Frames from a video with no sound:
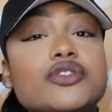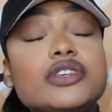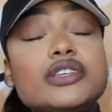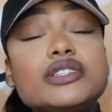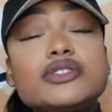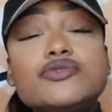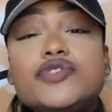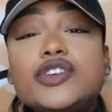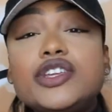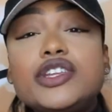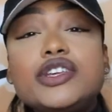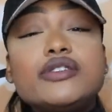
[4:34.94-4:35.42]

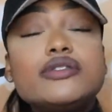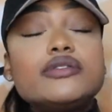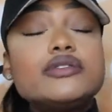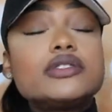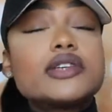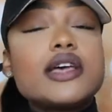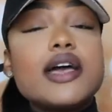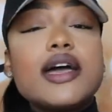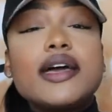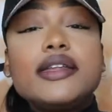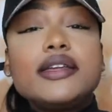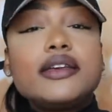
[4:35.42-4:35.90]
this video is
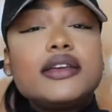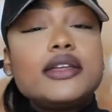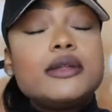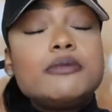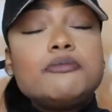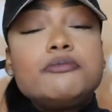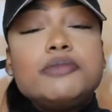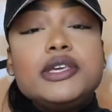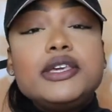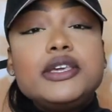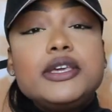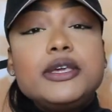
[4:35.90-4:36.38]
kind of going
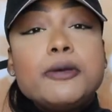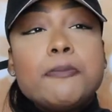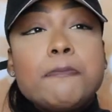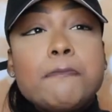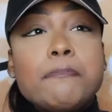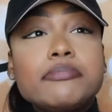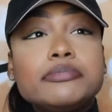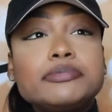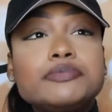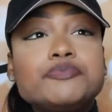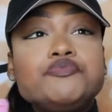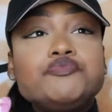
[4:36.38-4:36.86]
to be
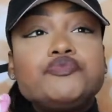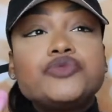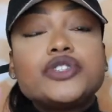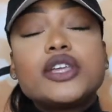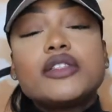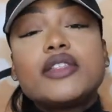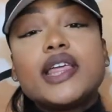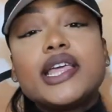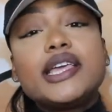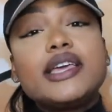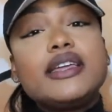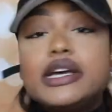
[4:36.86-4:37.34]

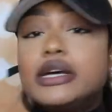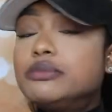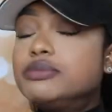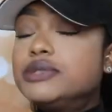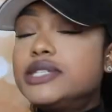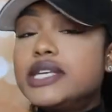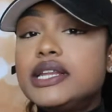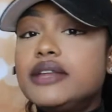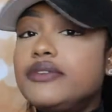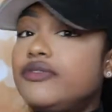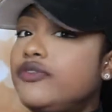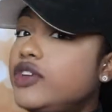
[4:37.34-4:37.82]
like an
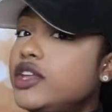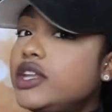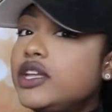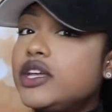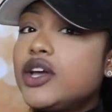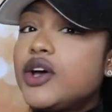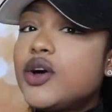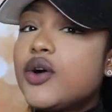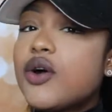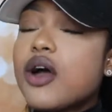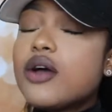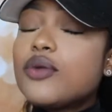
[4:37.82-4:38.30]
updated
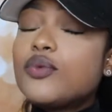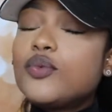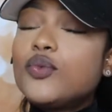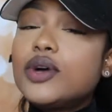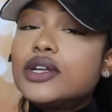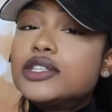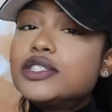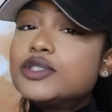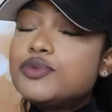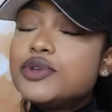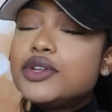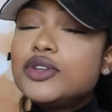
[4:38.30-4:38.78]
video on
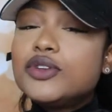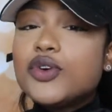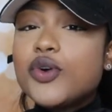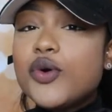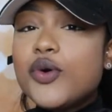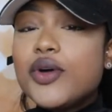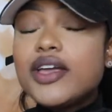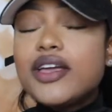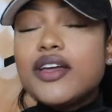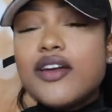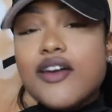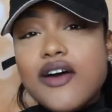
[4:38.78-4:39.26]
what's been
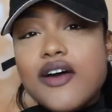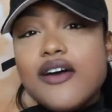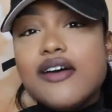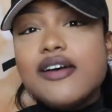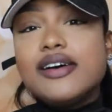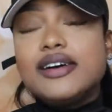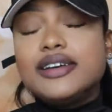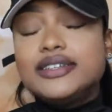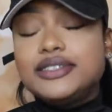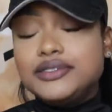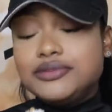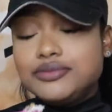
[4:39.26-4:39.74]
going
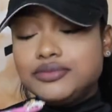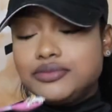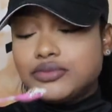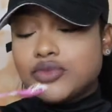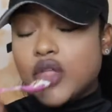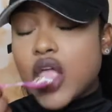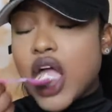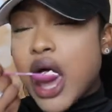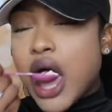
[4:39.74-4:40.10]
on.